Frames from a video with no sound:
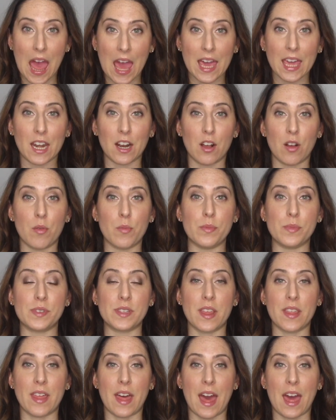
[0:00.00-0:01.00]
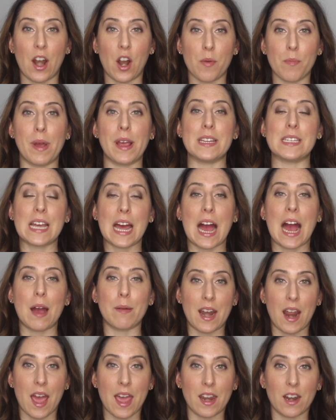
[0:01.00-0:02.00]
items that are my top
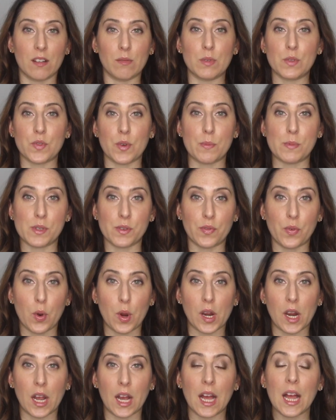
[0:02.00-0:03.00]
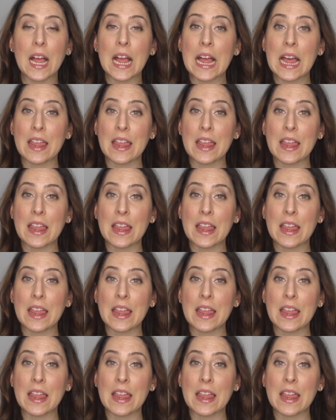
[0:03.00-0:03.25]
10 items from Sephora